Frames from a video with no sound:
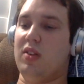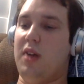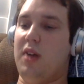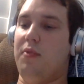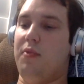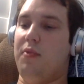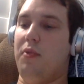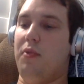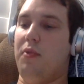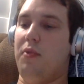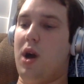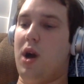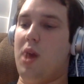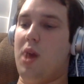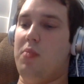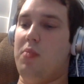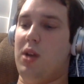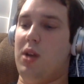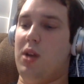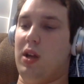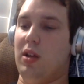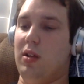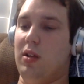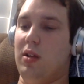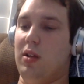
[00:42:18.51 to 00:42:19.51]
FY,
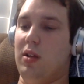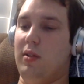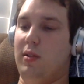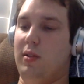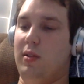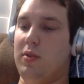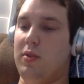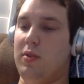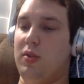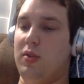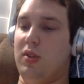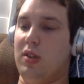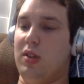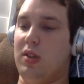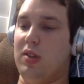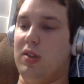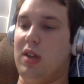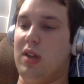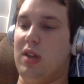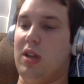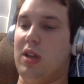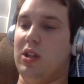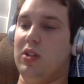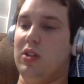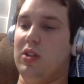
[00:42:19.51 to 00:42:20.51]
picking the losing
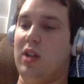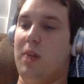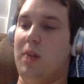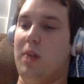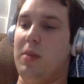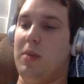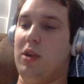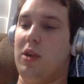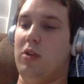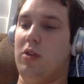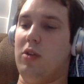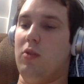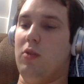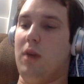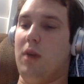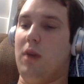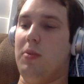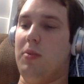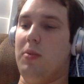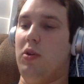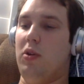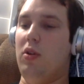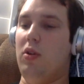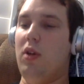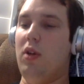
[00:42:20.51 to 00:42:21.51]
team does not make you a
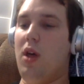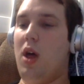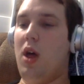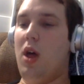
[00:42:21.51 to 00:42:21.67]
rebel.